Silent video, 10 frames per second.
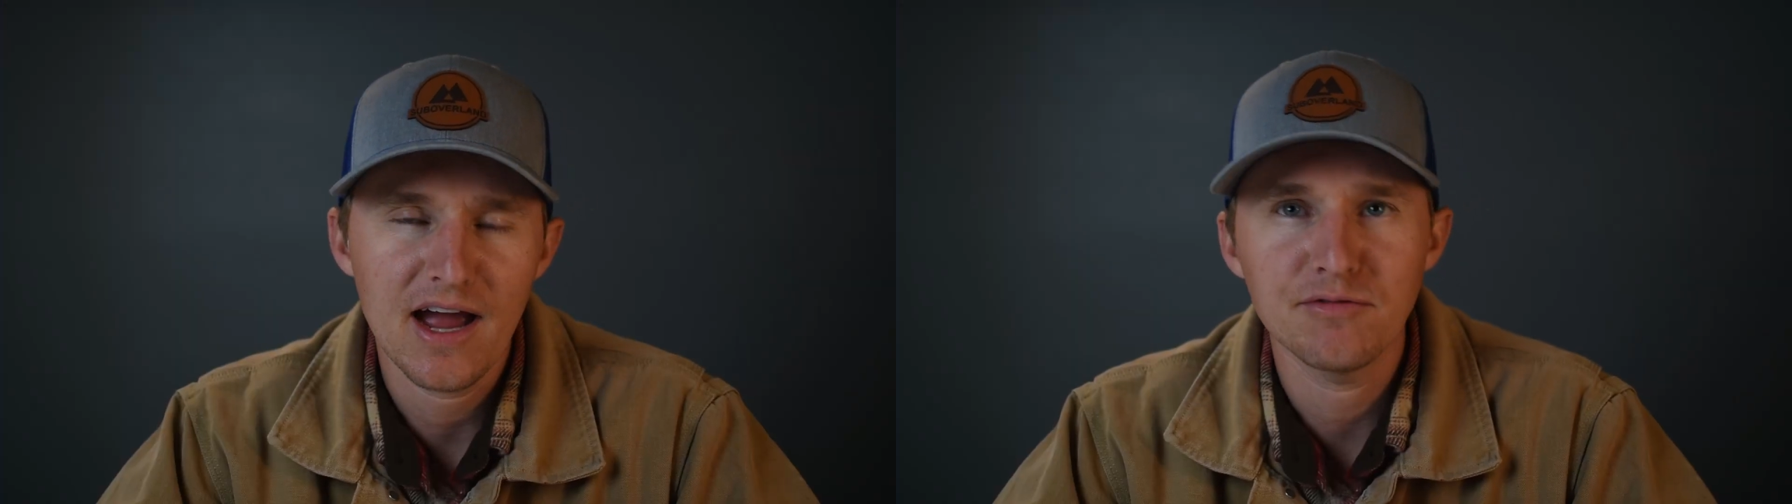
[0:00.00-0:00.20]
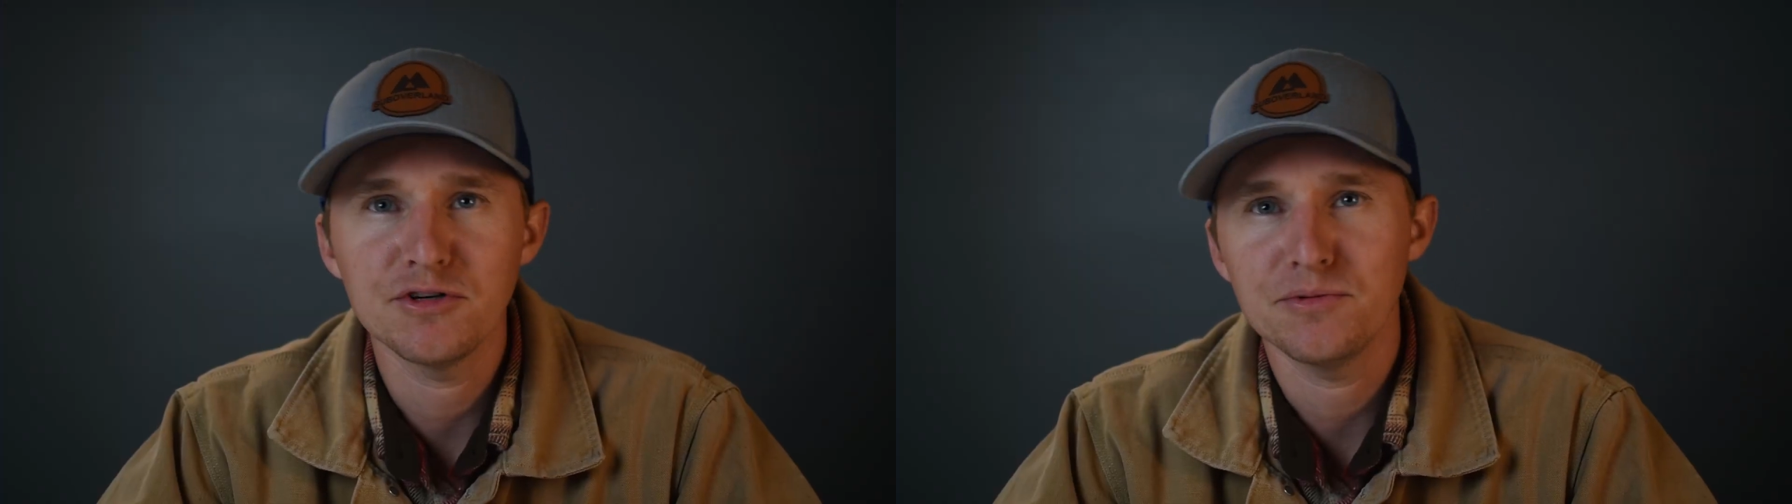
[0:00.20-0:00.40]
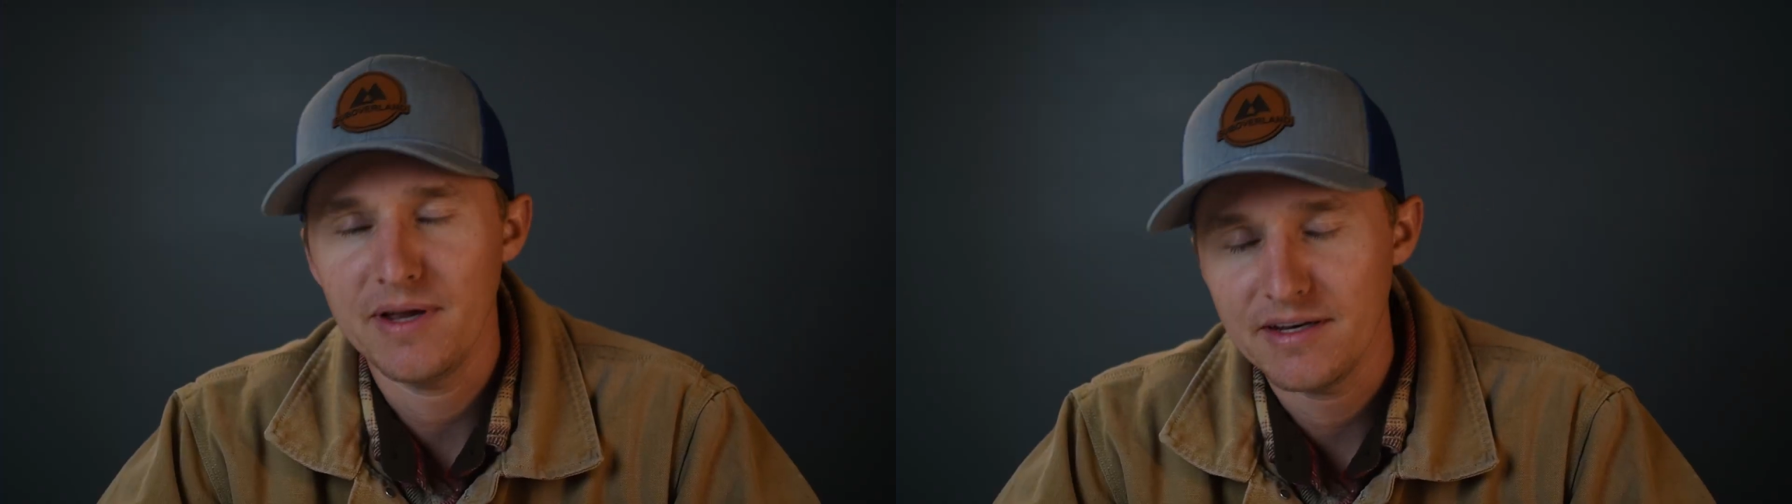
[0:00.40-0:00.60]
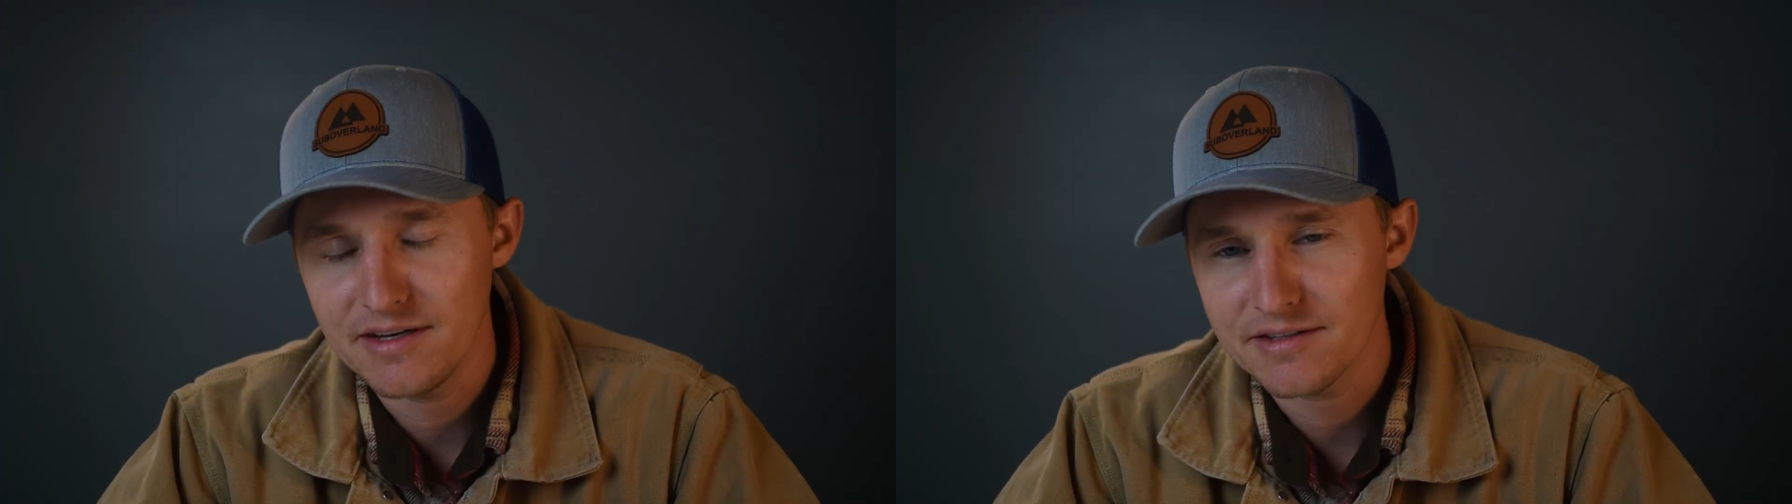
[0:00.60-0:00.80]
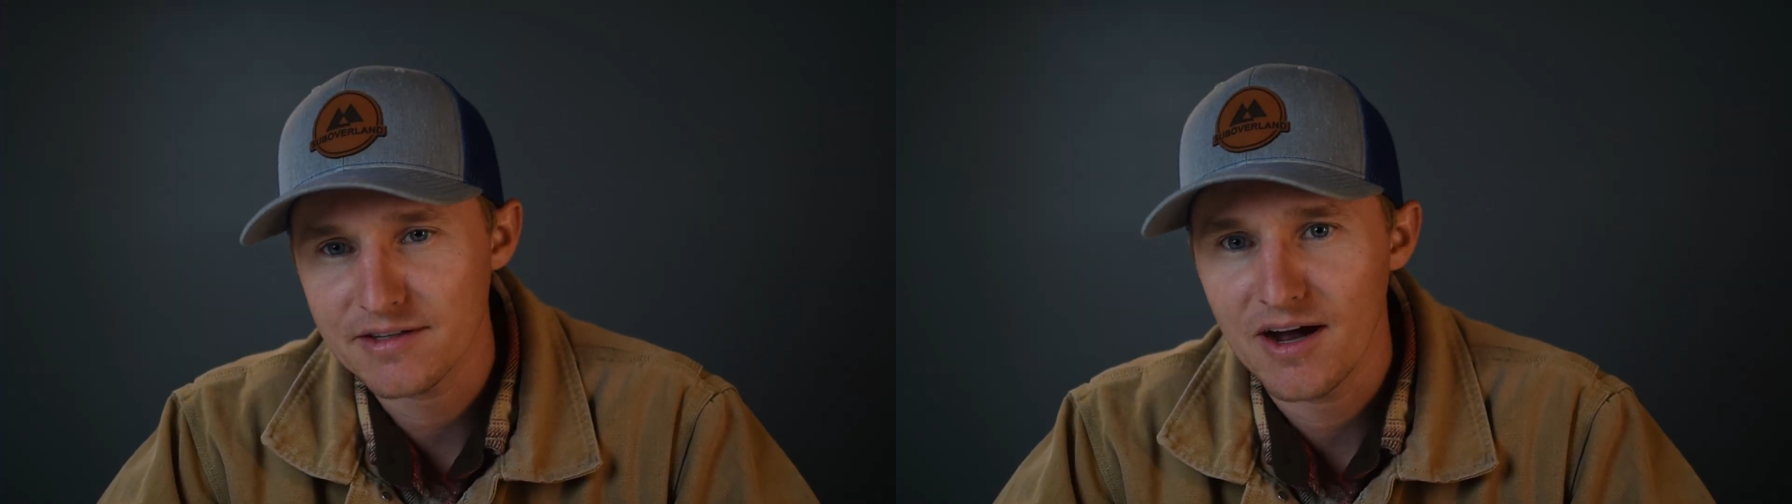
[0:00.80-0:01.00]
average
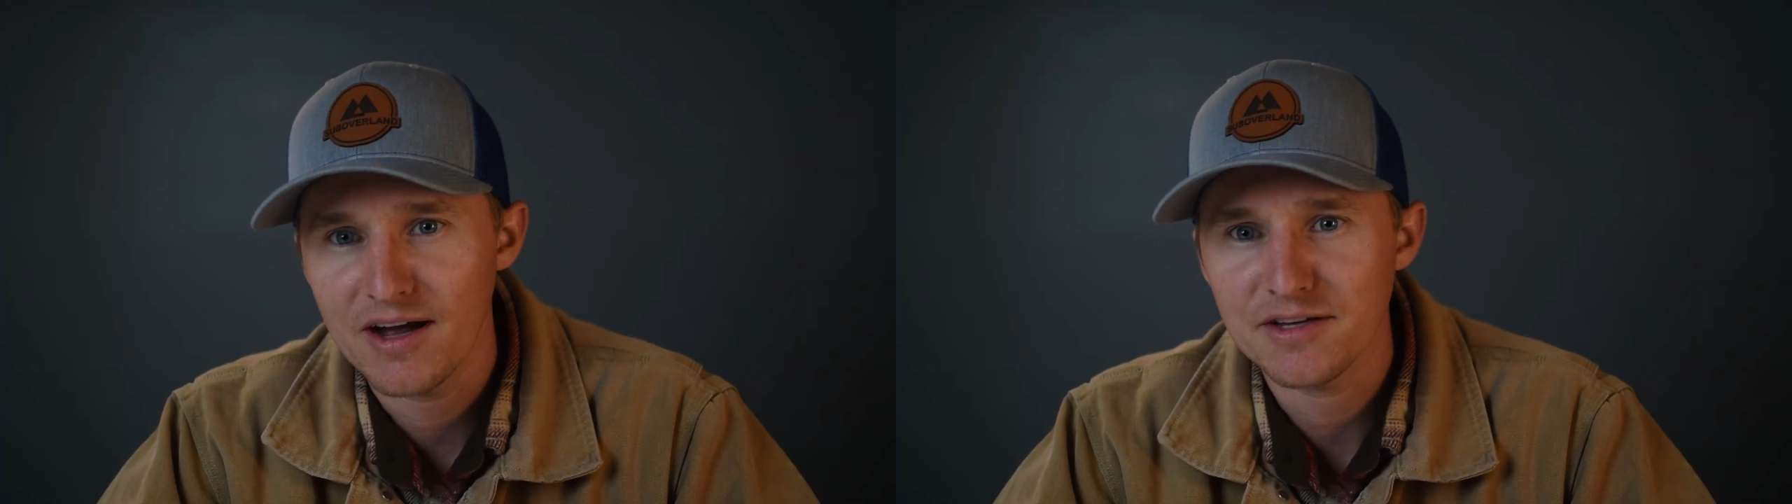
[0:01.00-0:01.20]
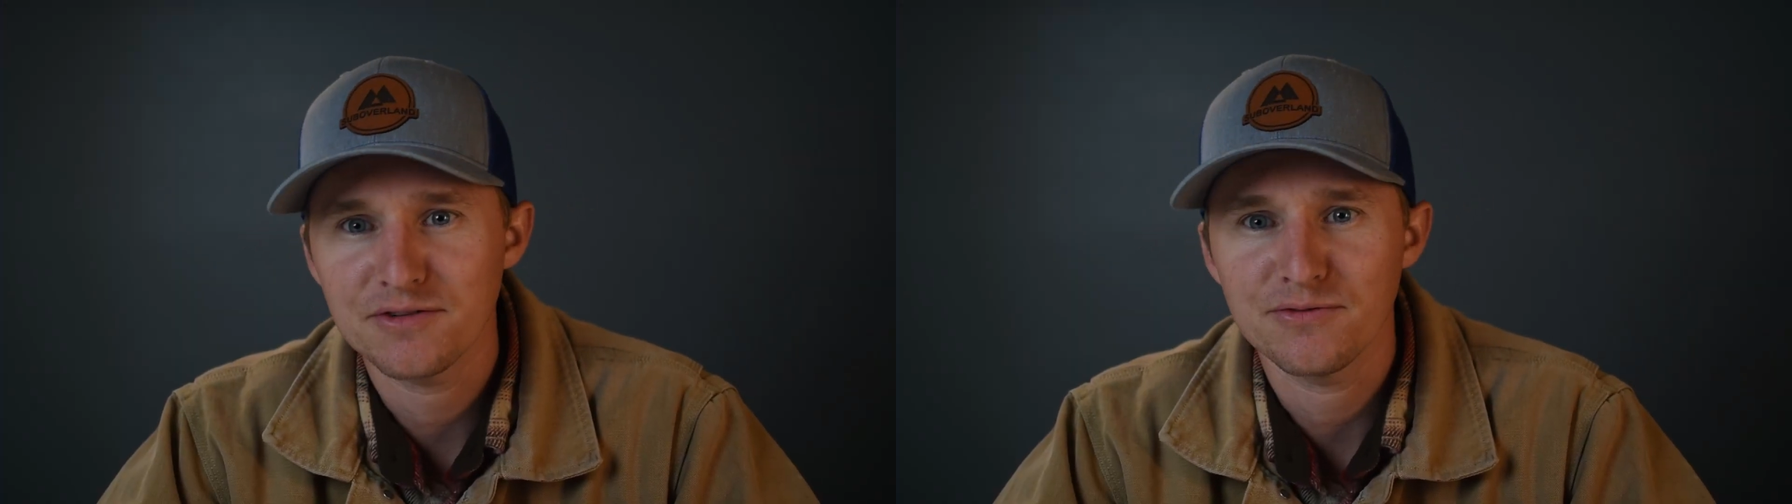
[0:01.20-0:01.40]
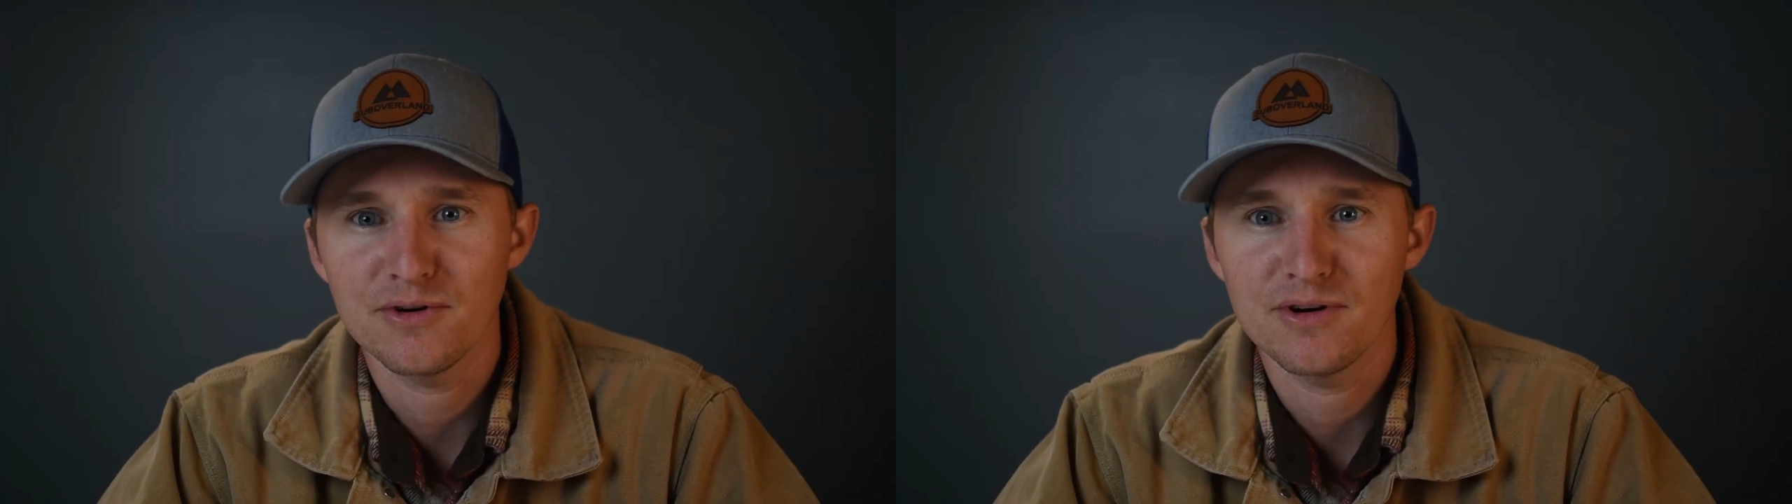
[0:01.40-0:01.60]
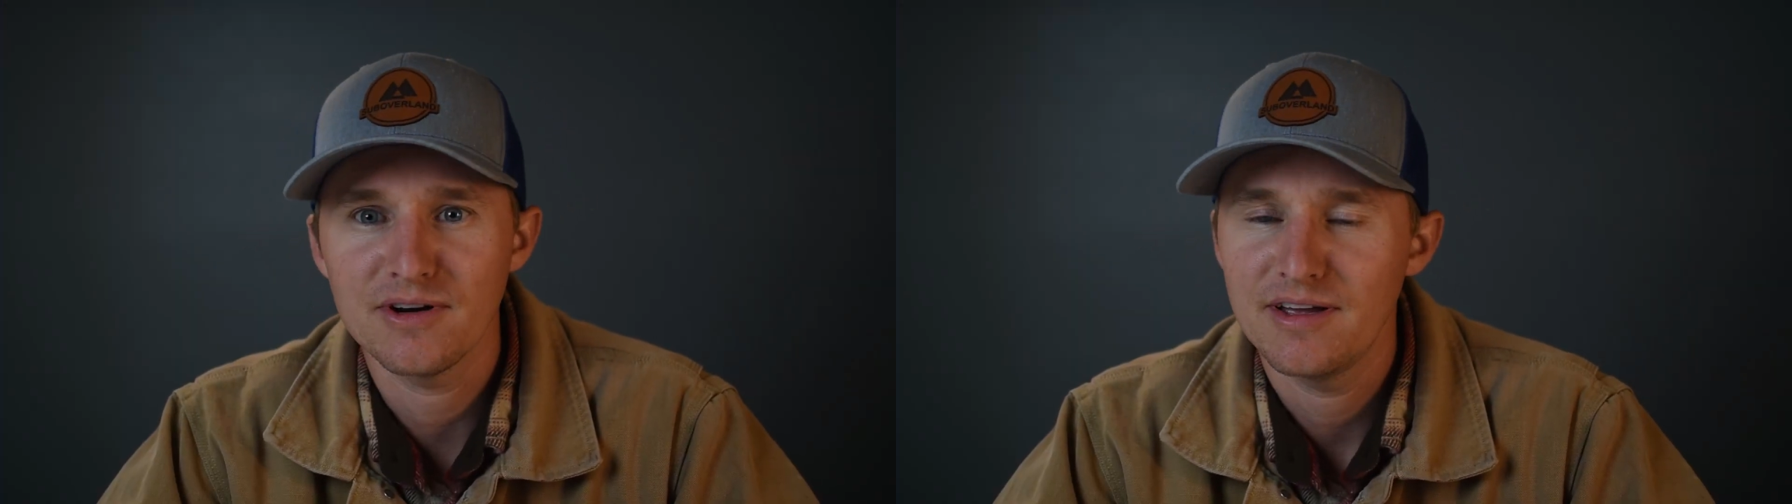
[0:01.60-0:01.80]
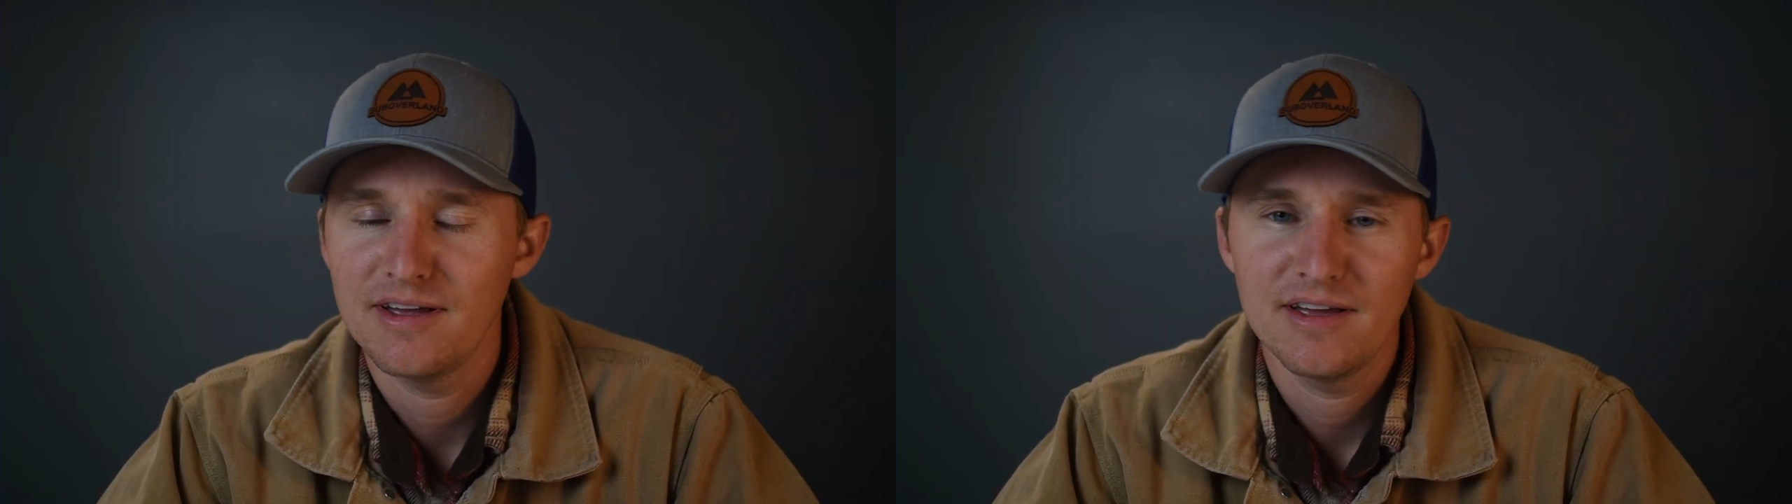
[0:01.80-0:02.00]
maintenance cost for